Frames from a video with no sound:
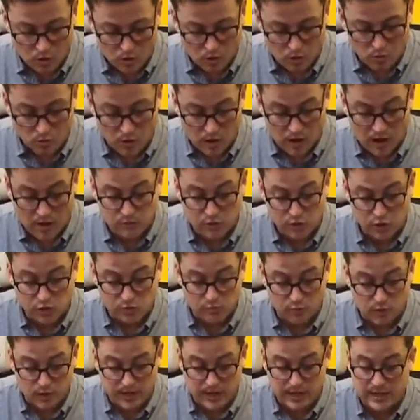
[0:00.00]
while just
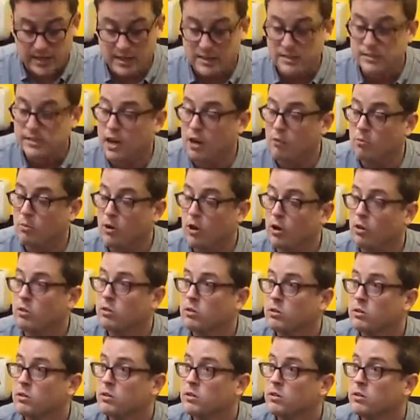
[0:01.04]
bringing his elbow
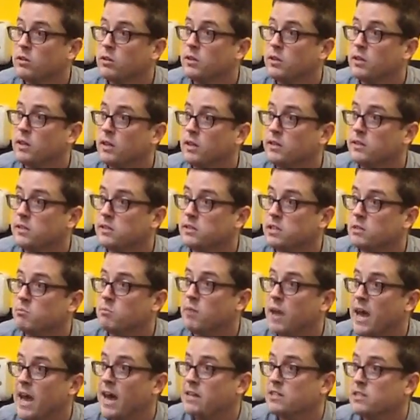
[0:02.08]
into some
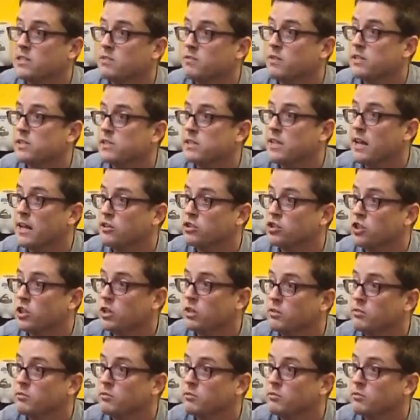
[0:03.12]
passive extension.